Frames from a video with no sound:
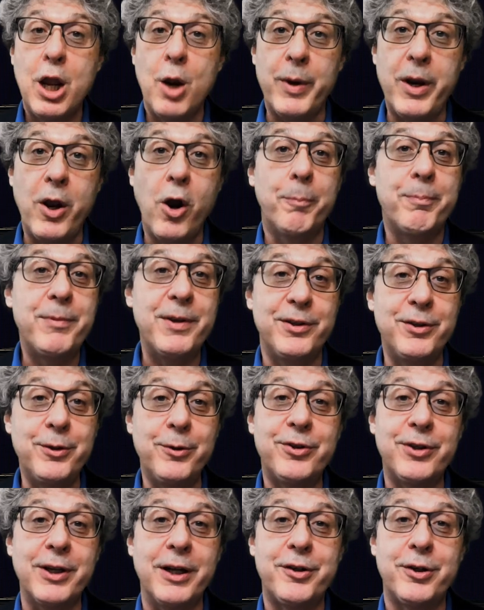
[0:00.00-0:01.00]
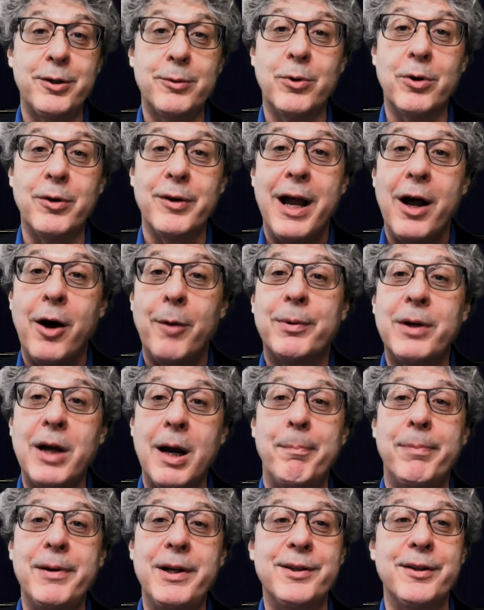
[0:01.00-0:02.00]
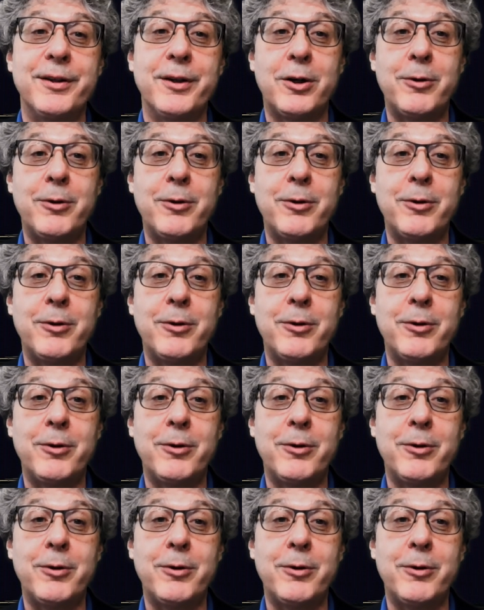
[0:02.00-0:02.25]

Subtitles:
We hope this new center will help companies in their